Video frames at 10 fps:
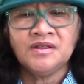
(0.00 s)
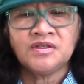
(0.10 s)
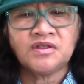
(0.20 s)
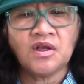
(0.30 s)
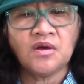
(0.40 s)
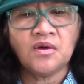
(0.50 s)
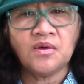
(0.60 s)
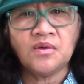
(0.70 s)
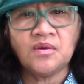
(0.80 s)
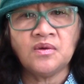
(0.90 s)

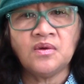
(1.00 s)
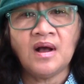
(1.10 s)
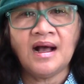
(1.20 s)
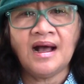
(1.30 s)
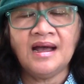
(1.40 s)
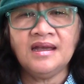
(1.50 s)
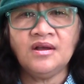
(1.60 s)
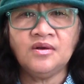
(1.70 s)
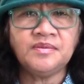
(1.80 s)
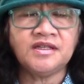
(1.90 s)
So I
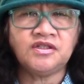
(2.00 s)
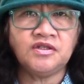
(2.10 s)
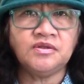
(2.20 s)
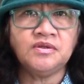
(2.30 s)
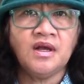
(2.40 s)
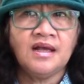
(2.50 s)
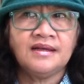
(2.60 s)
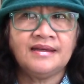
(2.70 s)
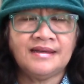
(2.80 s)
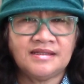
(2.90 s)
hope that you
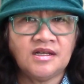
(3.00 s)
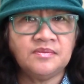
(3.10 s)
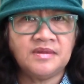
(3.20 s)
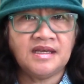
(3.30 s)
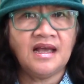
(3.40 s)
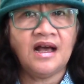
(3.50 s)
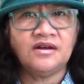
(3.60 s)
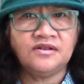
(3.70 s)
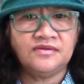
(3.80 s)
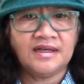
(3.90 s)
get something
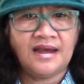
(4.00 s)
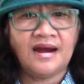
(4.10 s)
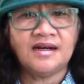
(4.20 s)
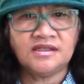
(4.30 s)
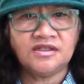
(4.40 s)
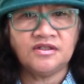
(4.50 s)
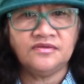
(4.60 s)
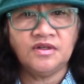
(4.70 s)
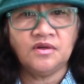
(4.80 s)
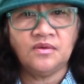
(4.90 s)
out of the character
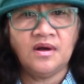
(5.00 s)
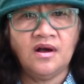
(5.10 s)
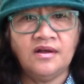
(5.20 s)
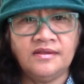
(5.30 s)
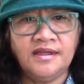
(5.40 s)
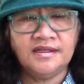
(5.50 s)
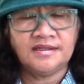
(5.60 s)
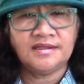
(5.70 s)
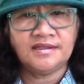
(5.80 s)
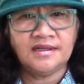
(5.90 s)
of Noah on
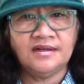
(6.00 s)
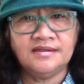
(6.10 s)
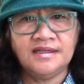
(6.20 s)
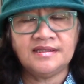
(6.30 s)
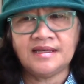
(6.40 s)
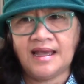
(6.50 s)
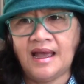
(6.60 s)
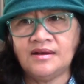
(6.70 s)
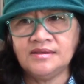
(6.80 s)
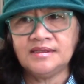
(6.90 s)
this on this
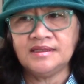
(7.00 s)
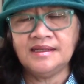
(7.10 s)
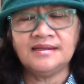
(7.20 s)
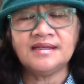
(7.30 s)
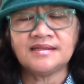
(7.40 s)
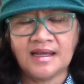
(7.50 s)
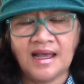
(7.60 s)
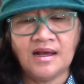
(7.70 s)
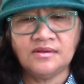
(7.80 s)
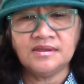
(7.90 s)
account, in this
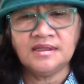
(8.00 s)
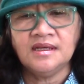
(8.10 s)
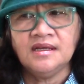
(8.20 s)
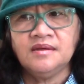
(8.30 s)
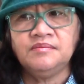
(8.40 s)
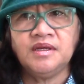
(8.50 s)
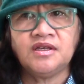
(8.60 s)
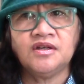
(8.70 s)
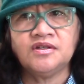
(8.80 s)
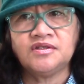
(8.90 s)
account,
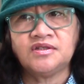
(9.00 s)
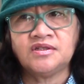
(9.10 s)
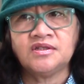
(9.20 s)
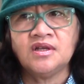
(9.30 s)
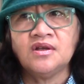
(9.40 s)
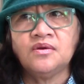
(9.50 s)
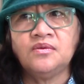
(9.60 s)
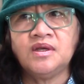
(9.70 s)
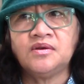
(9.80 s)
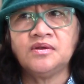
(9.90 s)
because
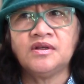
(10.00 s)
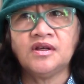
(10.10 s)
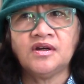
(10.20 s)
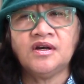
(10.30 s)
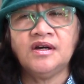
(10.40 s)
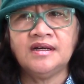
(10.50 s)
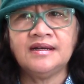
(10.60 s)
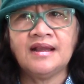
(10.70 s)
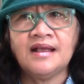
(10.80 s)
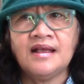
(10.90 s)
we could
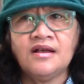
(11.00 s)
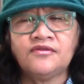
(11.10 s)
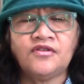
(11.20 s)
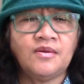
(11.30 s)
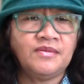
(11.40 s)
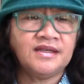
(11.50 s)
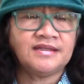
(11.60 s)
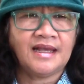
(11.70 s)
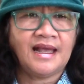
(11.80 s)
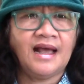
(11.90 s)
learn from
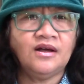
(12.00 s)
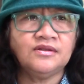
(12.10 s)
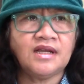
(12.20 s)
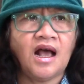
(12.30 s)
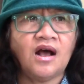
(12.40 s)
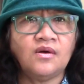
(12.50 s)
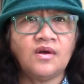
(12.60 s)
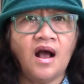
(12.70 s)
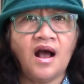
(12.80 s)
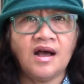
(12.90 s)
this account how
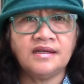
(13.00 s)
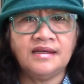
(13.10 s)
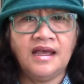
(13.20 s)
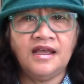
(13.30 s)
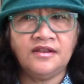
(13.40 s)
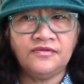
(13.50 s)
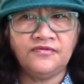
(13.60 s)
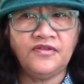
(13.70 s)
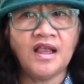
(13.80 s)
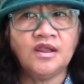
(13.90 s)
God
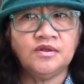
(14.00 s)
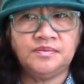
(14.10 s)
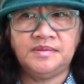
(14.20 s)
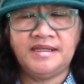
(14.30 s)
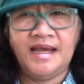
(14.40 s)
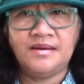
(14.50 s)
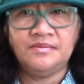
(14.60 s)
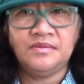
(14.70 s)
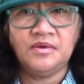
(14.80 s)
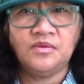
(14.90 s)
enveloped
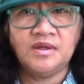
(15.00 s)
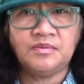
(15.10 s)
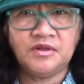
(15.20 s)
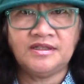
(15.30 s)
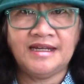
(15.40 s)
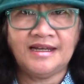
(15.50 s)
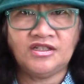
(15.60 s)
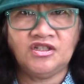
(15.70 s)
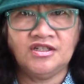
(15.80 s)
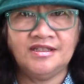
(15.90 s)
them with
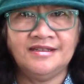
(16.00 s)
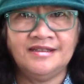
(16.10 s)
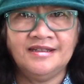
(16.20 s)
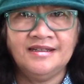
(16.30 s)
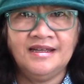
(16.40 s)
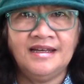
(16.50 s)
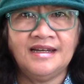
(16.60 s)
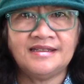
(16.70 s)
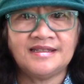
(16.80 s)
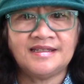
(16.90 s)
protection, and
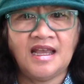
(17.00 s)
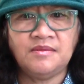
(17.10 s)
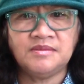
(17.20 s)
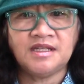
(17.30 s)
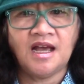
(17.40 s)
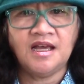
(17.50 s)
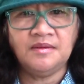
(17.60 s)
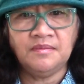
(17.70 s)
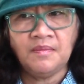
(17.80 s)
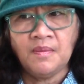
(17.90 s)
at the same
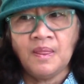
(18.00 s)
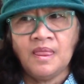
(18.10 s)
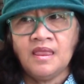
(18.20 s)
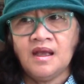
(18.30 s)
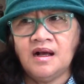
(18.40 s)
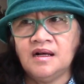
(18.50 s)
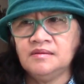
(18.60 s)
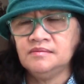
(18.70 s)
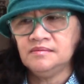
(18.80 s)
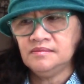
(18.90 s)
time
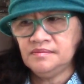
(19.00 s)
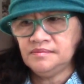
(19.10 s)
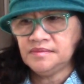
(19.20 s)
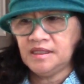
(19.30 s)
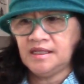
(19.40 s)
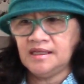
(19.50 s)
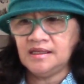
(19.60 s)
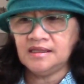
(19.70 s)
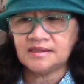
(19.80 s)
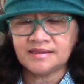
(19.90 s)
um,
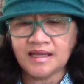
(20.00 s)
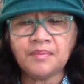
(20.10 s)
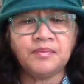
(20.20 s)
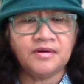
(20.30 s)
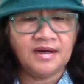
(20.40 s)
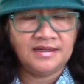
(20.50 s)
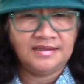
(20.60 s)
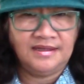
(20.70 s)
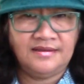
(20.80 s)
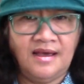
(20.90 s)
he
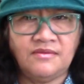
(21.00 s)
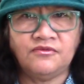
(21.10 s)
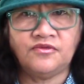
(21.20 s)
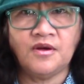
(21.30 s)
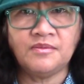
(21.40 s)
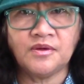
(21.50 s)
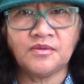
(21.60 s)
separated them from the